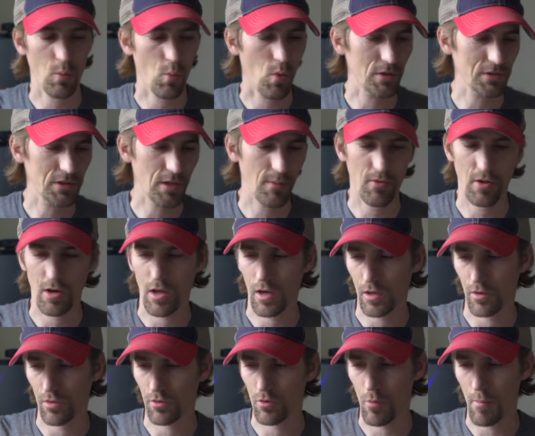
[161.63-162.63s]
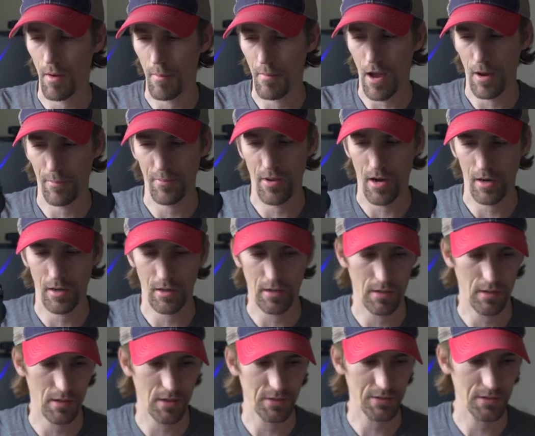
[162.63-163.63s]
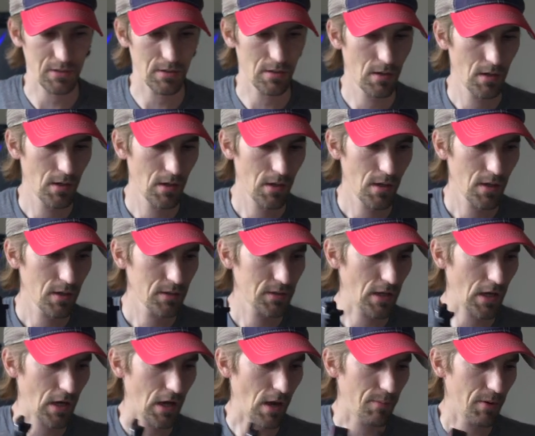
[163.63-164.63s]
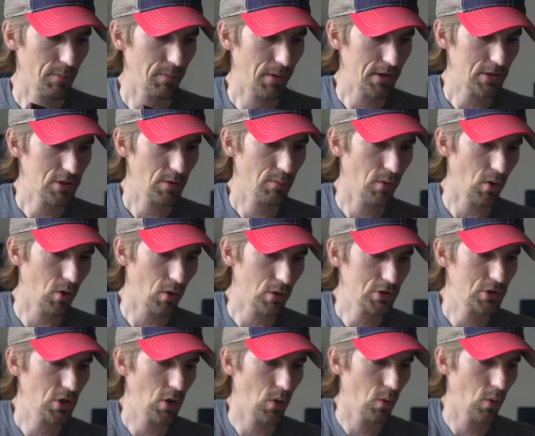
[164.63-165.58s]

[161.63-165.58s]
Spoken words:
so I want something I can throw my backpack in and it doesn't take up a bunch of bulk.